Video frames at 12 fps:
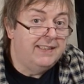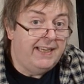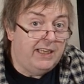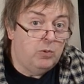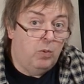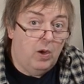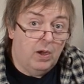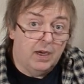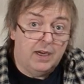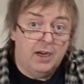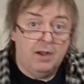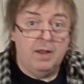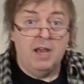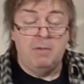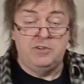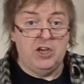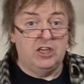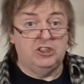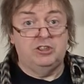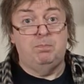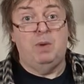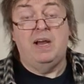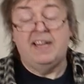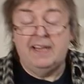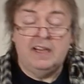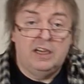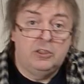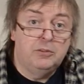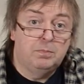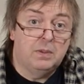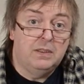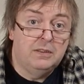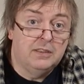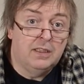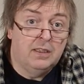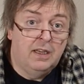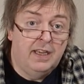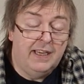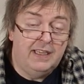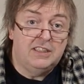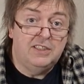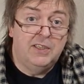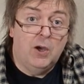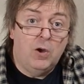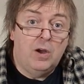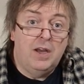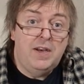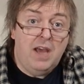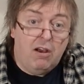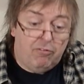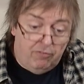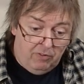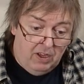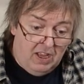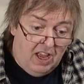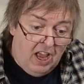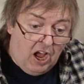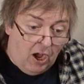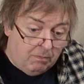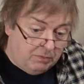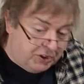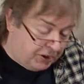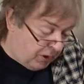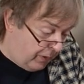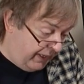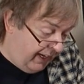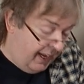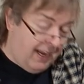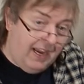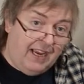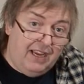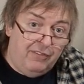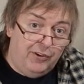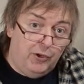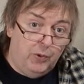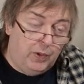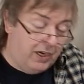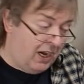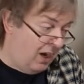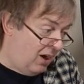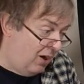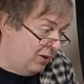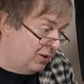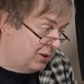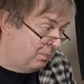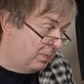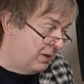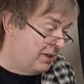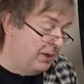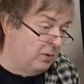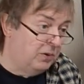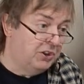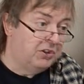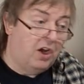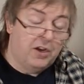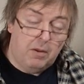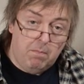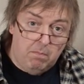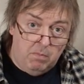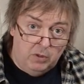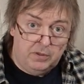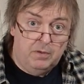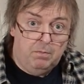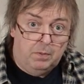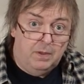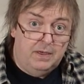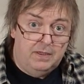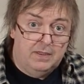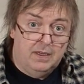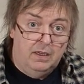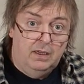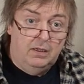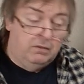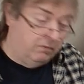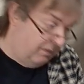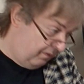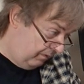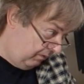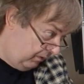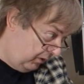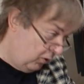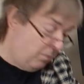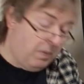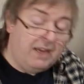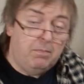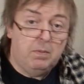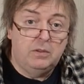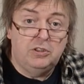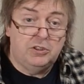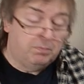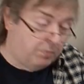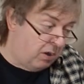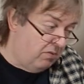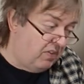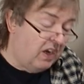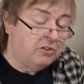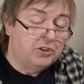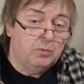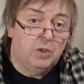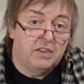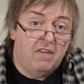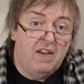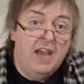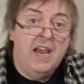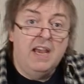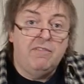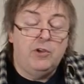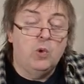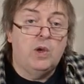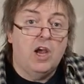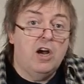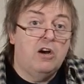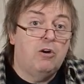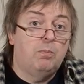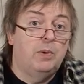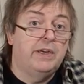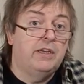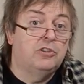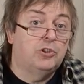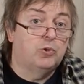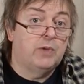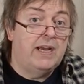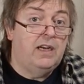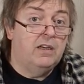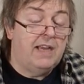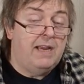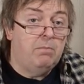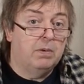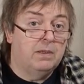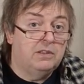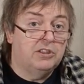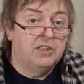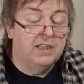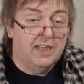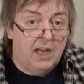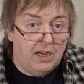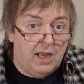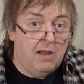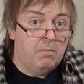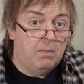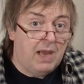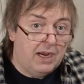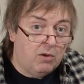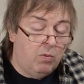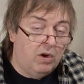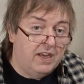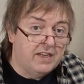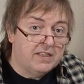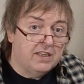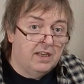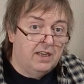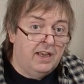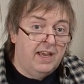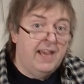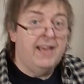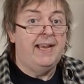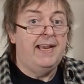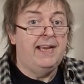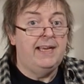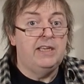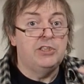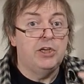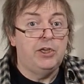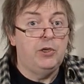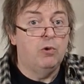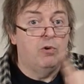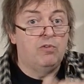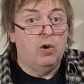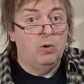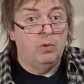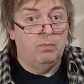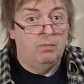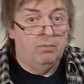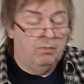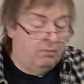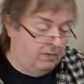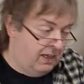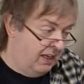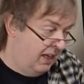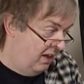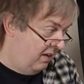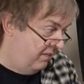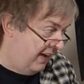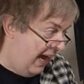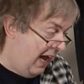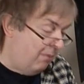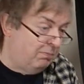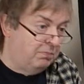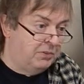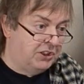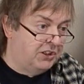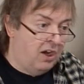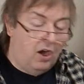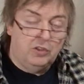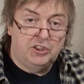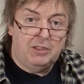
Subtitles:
need work. Just buying a good printer is not enough. I'm sorry, if you can't produce on a modern printer with good papers, profiles and whatever, if you can't produce great looking prints, colour, black and white, it is your fault. If it happens on